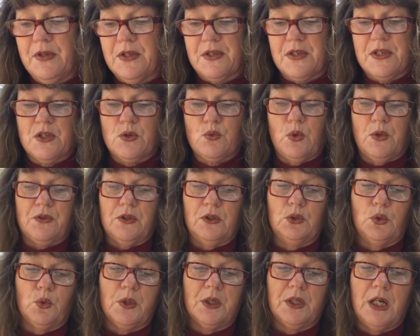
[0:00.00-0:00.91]
This is what the
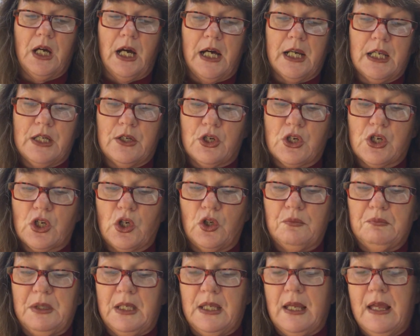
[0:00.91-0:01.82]
Lord God has
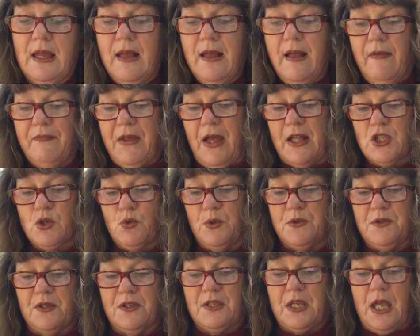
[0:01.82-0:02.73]
showed me. That's
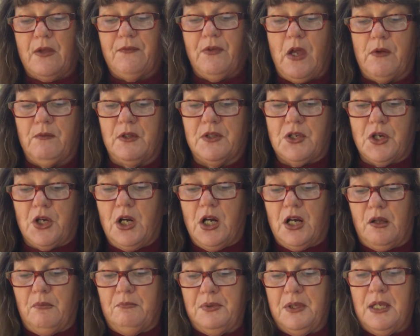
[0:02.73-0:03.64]
what the safe havens are
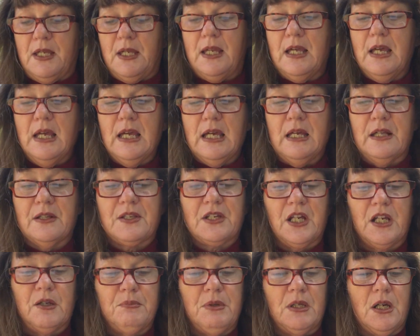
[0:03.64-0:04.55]
going to be. It's
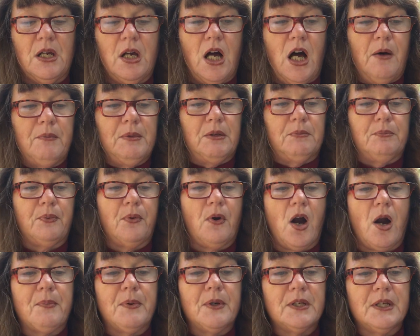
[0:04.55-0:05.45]
going to be common
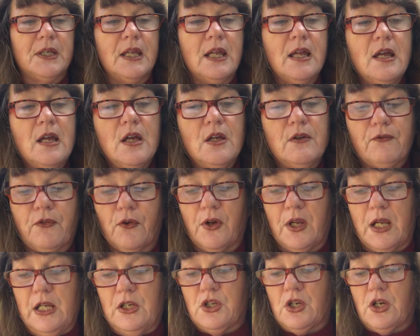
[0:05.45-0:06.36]
property
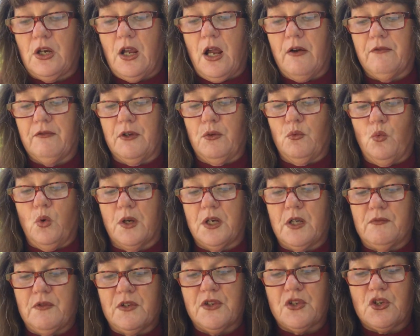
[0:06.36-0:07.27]
for each and every
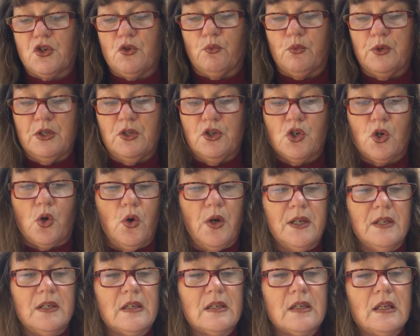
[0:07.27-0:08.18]
one of us to
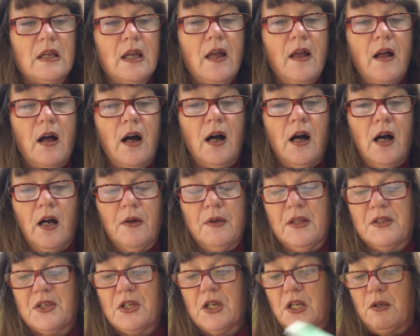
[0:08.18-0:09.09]
rejoice. Uh,
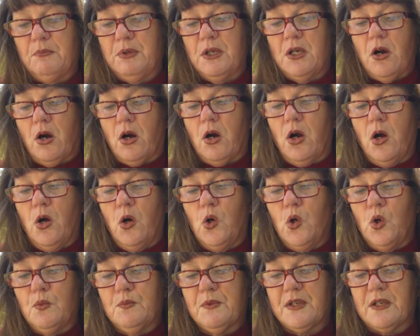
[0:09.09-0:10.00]
it's going to be our
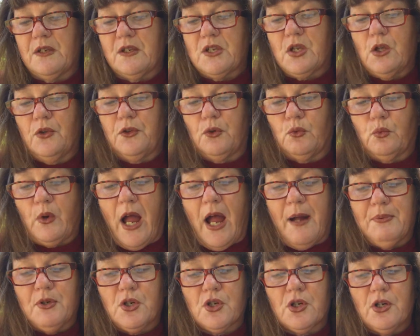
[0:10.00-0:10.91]
homes until the
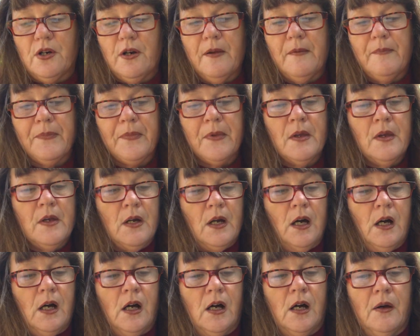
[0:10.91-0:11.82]
rapture.
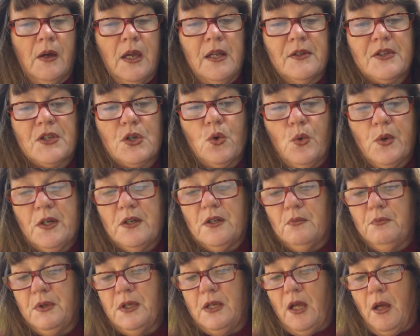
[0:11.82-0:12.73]
Uh, it's going
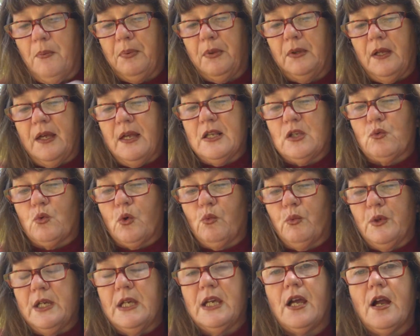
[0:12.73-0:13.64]
to be a place where
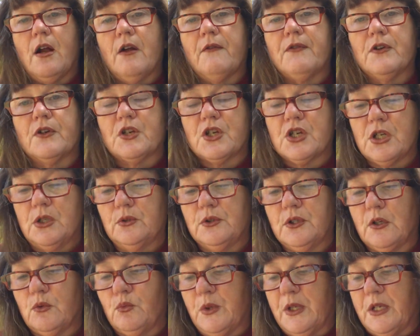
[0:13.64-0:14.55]
we care for
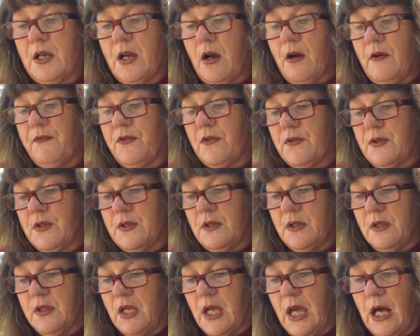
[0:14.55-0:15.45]
children, we care for
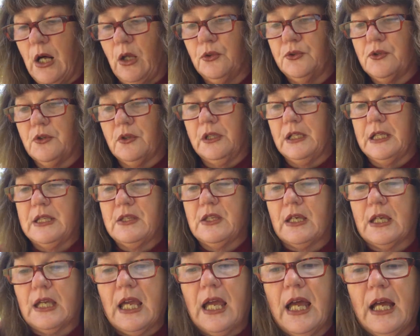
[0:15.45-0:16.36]
the, the elderly
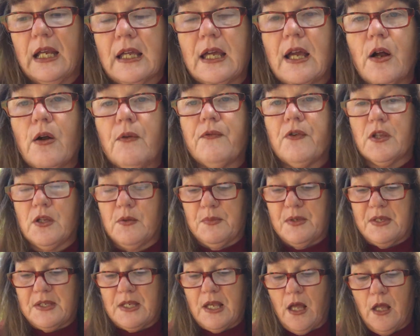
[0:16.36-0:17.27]
that can't care for
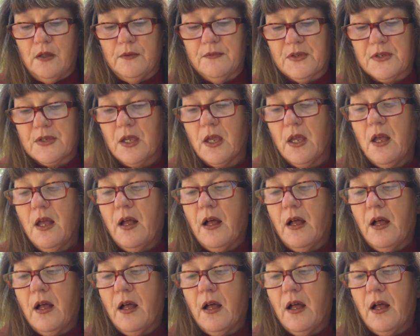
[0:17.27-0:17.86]
themselves.